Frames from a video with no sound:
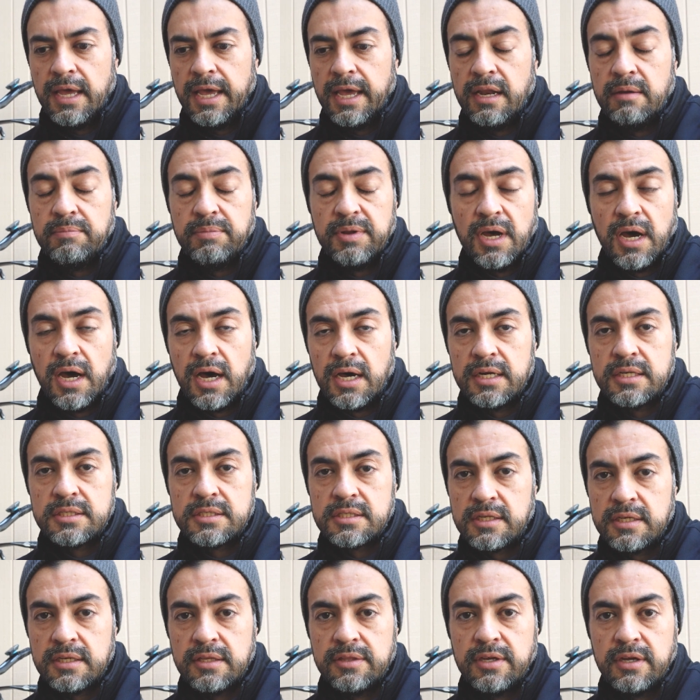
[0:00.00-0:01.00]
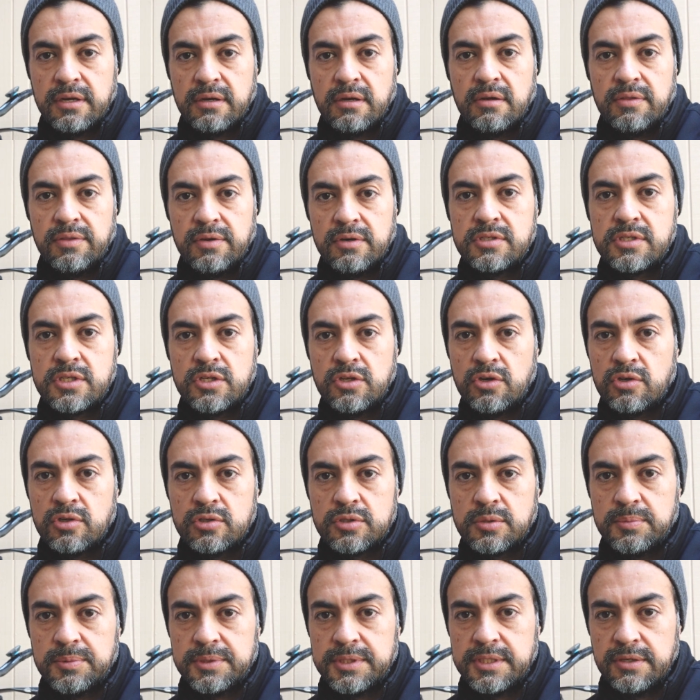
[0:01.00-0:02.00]
And honestly, there's a
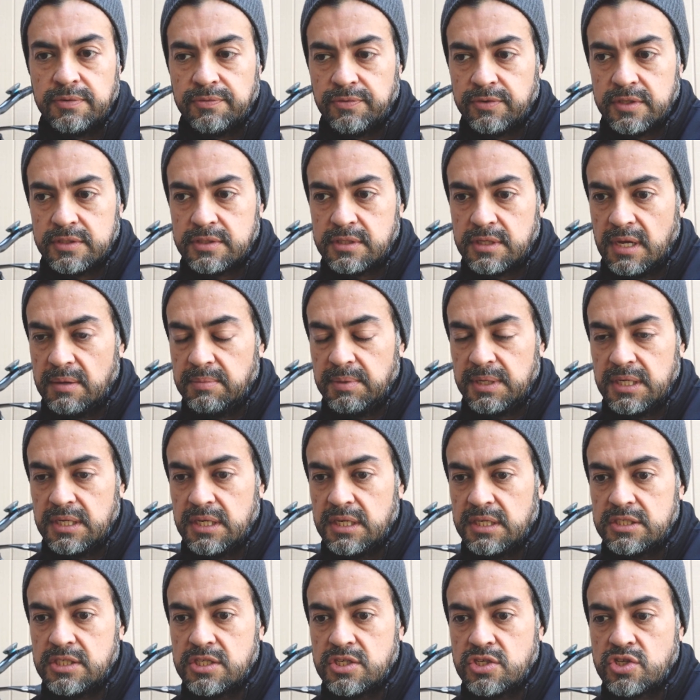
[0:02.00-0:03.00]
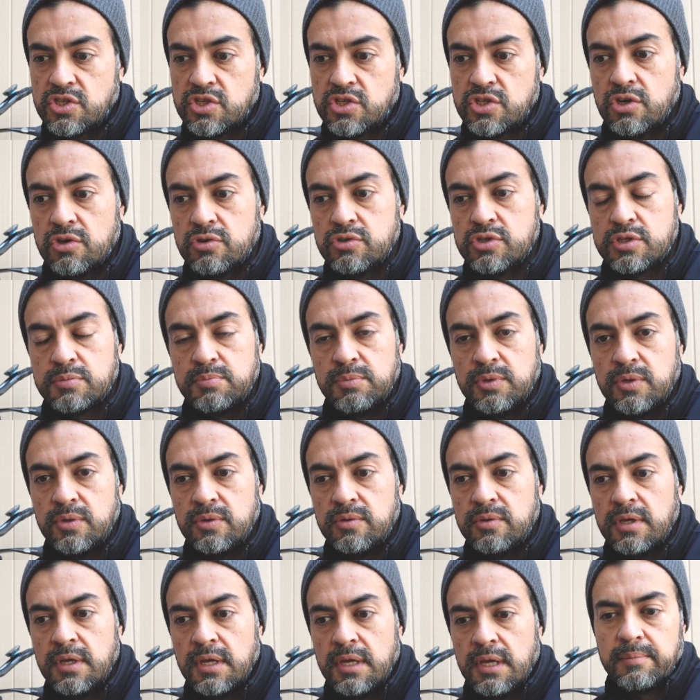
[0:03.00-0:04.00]
noticeable difference. I mean, it's just so
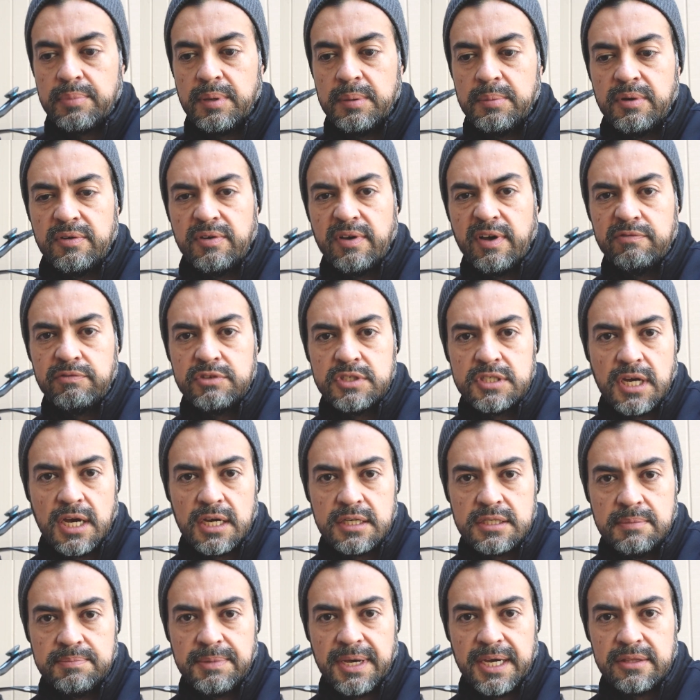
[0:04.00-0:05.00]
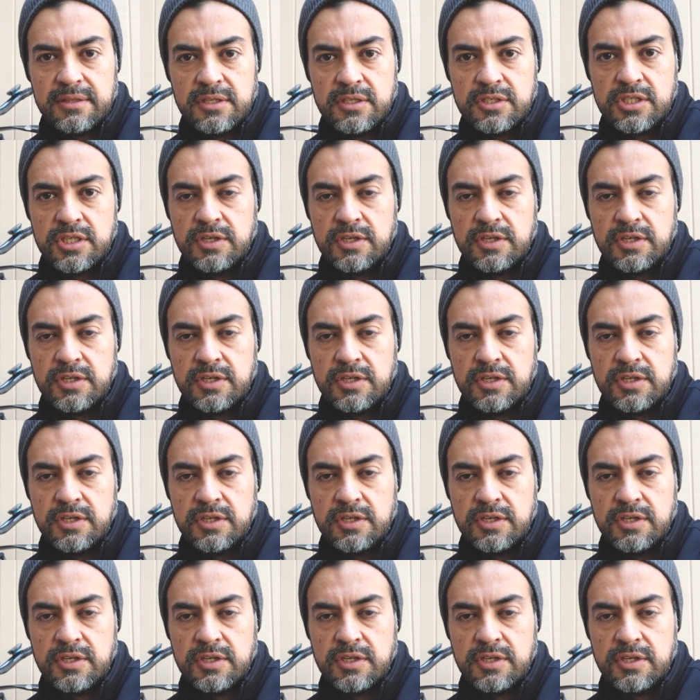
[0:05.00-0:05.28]
smooth. People have often talked about the